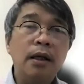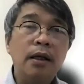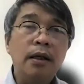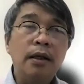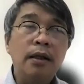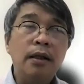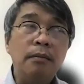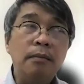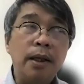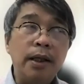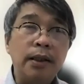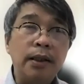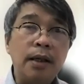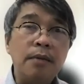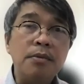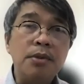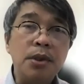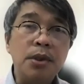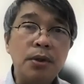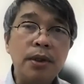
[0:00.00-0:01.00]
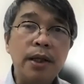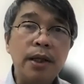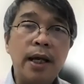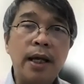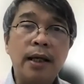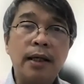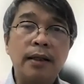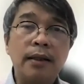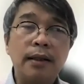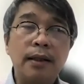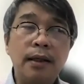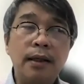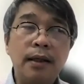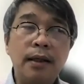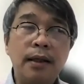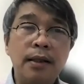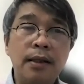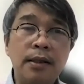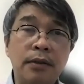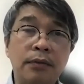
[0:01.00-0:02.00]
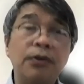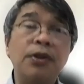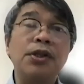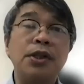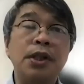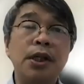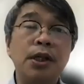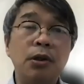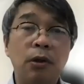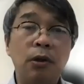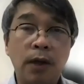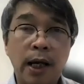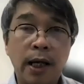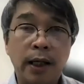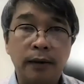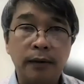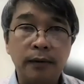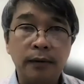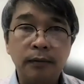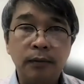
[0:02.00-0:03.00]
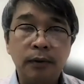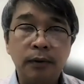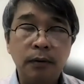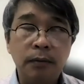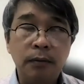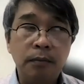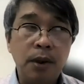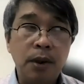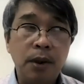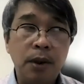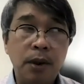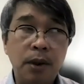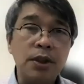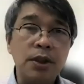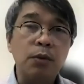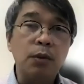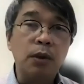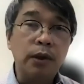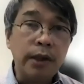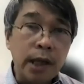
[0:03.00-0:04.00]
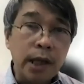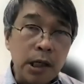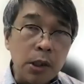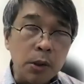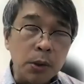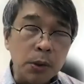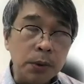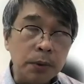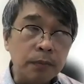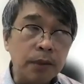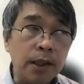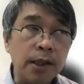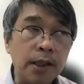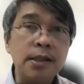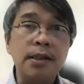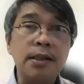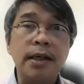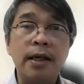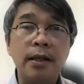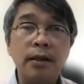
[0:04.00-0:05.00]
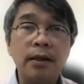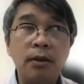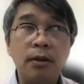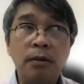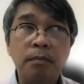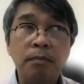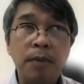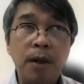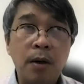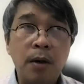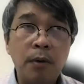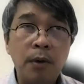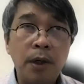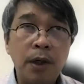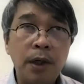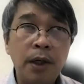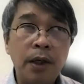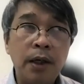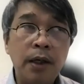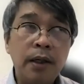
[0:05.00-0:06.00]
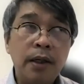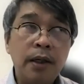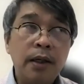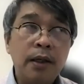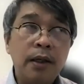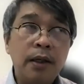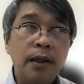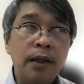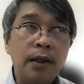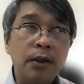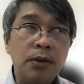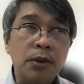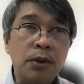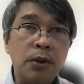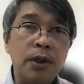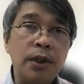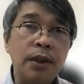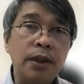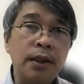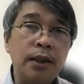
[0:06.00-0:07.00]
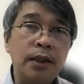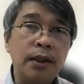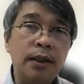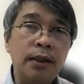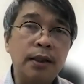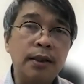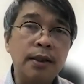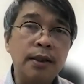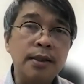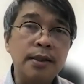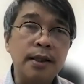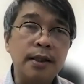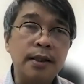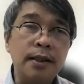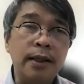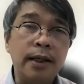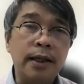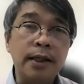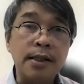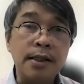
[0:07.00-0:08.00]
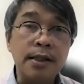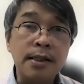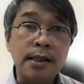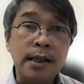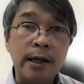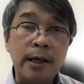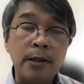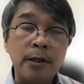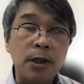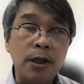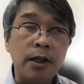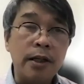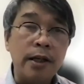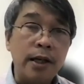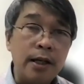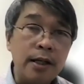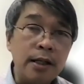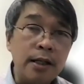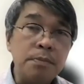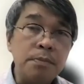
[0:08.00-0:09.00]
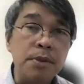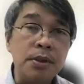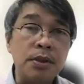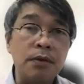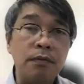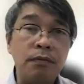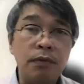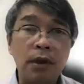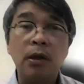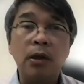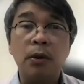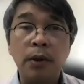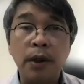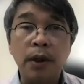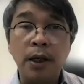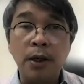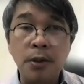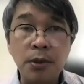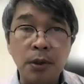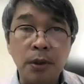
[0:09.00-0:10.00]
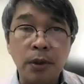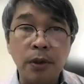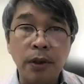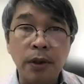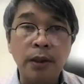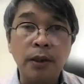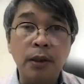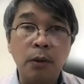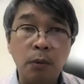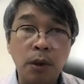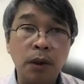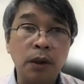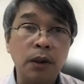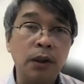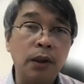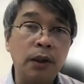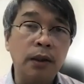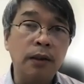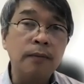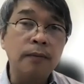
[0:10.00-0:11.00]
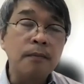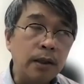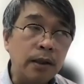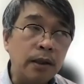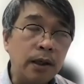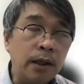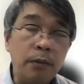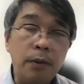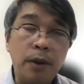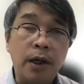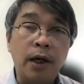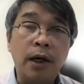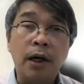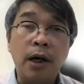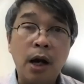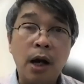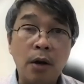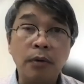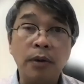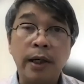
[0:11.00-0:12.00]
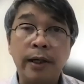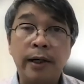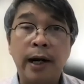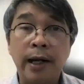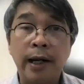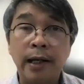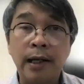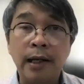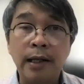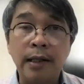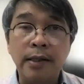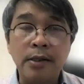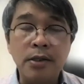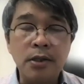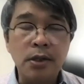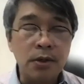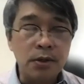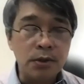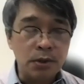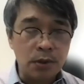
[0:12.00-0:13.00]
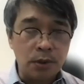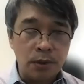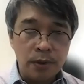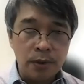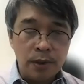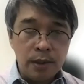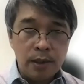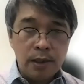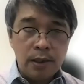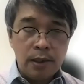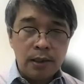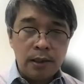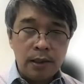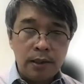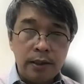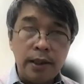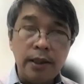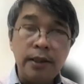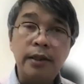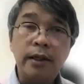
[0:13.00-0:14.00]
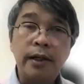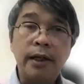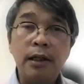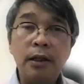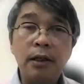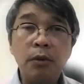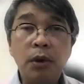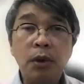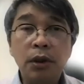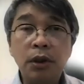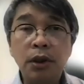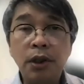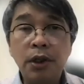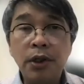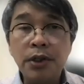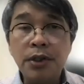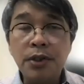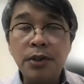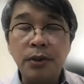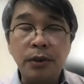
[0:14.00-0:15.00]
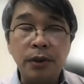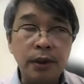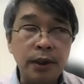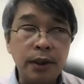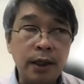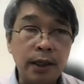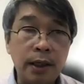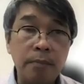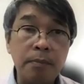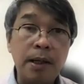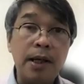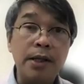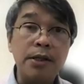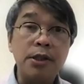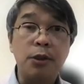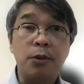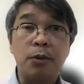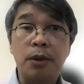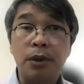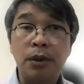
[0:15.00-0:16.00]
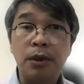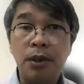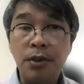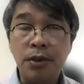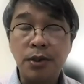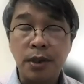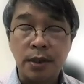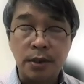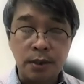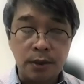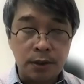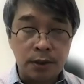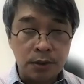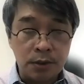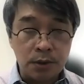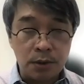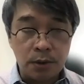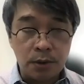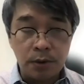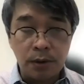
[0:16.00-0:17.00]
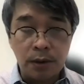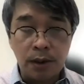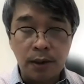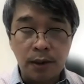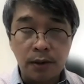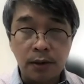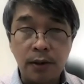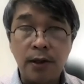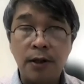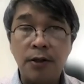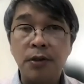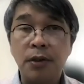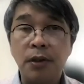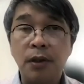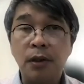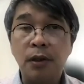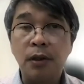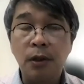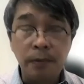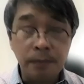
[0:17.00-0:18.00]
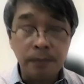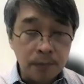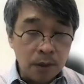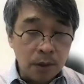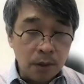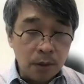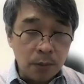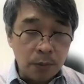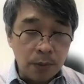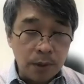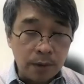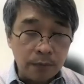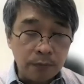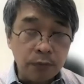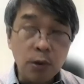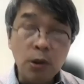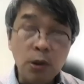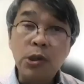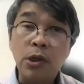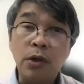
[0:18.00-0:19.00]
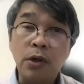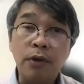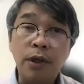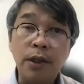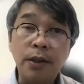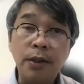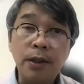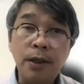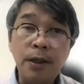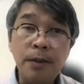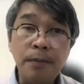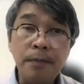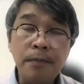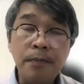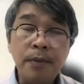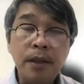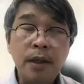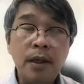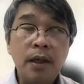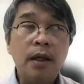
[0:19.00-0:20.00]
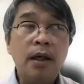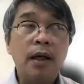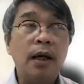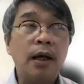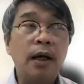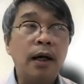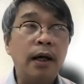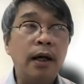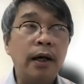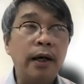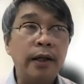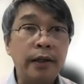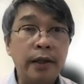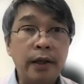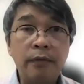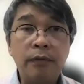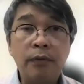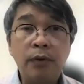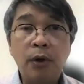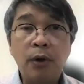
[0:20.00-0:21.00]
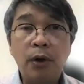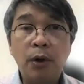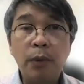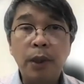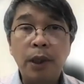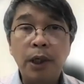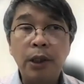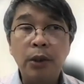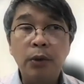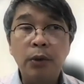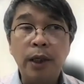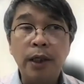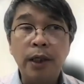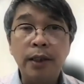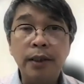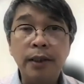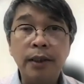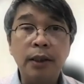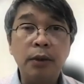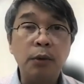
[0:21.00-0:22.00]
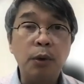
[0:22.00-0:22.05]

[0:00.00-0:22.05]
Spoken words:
the Maritime Zone Act is the first thing you look at, no, because it will tell you the extent of power and authority that the state can exercise in any specific location in the water anywhere around our islands. So in the inter-island waters or the archipelagic waters, as it is known in international law, we have full sovereignty And therefore we can do anything that we